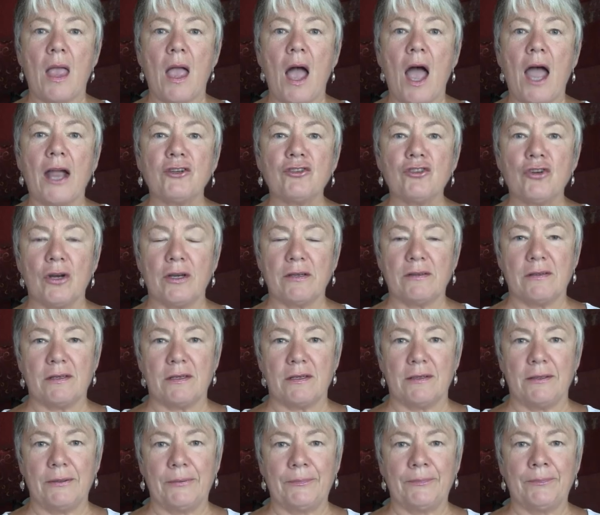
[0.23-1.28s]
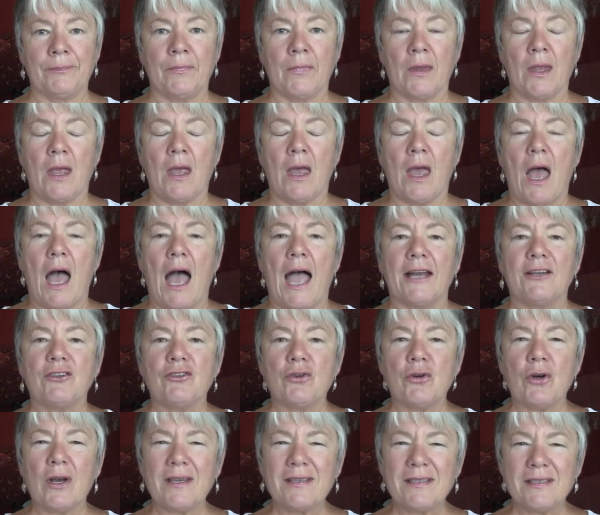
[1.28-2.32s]
I trusted. I
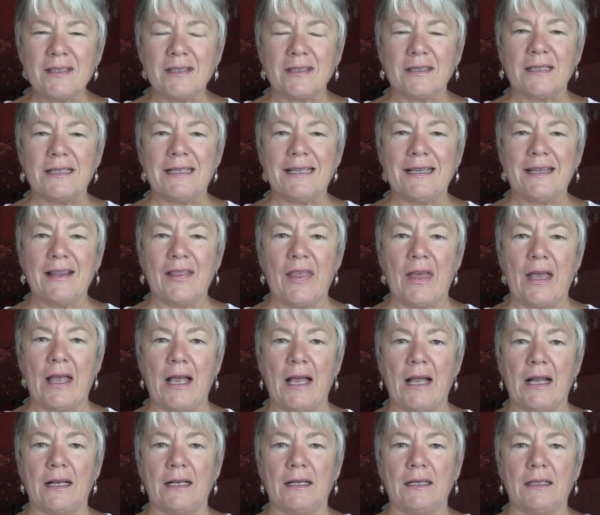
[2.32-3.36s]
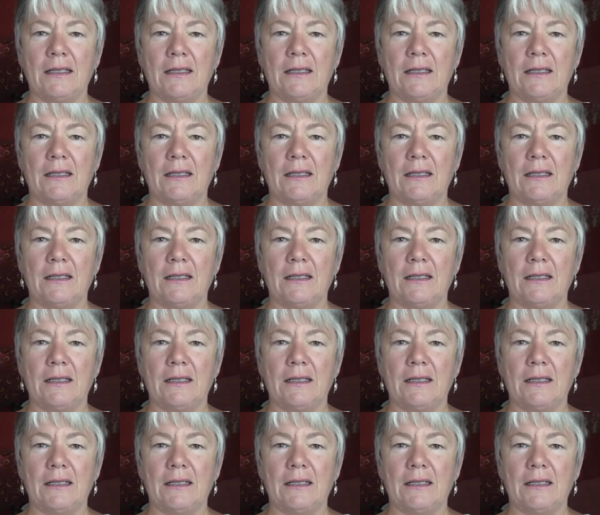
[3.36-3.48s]
trusted that